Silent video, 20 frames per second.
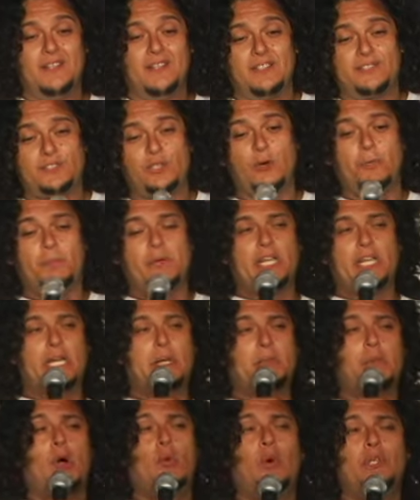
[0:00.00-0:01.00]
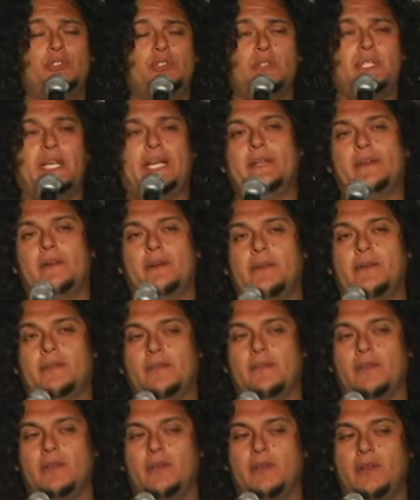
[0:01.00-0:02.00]
So pick a number one to ten.
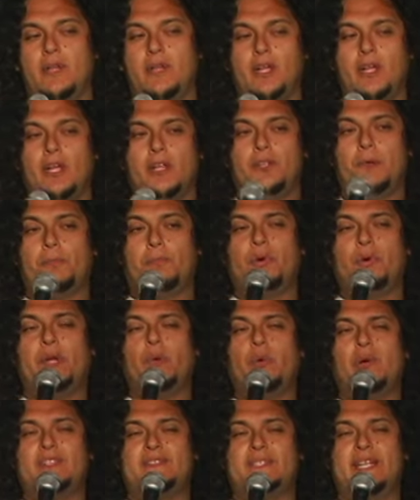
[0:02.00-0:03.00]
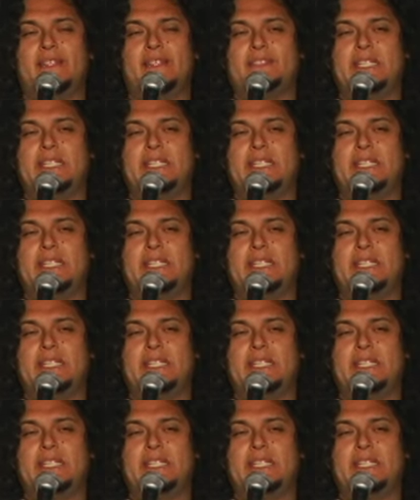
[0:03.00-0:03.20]
The pretty one said,